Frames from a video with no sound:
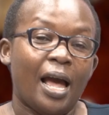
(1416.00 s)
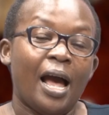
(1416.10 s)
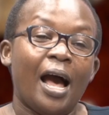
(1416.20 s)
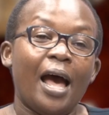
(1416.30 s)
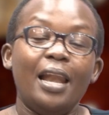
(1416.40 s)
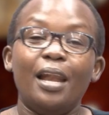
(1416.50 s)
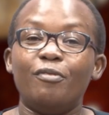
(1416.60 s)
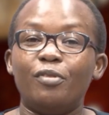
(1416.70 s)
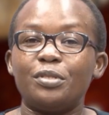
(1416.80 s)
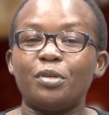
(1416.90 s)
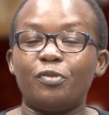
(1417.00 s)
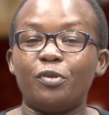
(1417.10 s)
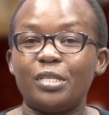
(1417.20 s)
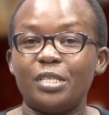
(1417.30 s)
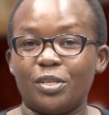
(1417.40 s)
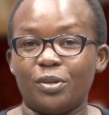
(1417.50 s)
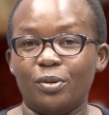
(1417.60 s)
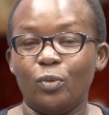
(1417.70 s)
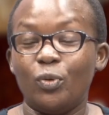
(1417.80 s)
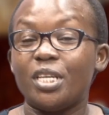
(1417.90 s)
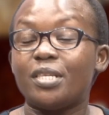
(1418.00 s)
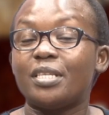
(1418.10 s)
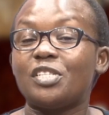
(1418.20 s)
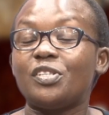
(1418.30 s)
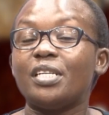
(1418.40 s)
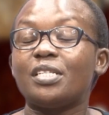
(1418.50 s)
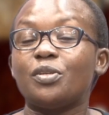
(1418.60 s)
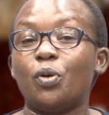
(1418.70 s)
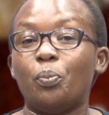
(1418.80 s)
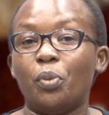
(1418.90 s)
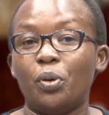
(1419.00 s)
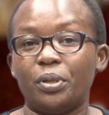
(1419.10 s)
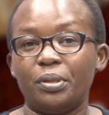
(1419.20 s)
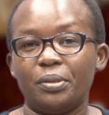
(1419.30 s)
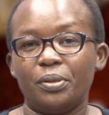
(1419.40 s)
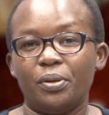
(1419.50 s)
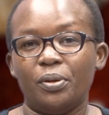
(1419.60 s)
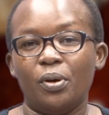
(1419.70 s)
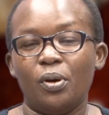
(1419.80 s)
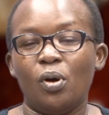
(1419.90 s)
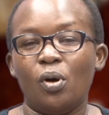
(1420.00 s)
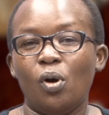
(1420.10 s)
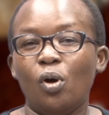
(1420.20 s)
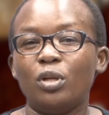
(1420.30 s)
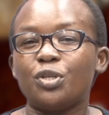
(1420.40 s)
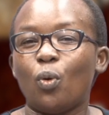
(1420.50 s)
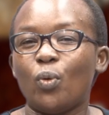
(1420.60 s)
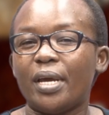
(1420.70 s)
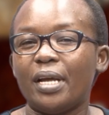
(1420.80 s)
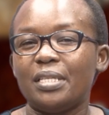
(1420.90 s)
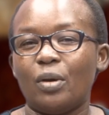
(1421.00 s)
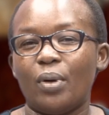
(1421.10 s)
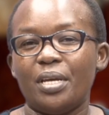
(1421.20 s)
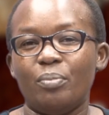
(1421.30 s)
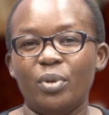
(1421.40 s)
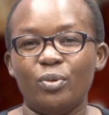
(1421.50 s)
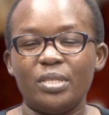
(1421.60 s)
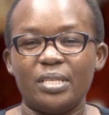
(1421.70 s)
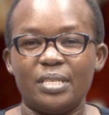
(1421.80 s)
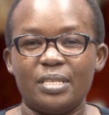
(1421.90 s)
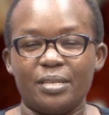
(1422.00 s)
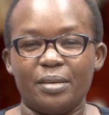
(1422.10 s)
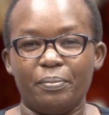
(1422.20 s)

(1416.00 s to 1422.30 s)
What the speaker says: High levels of cortisol, which is a stress hormone, also weakens our immune system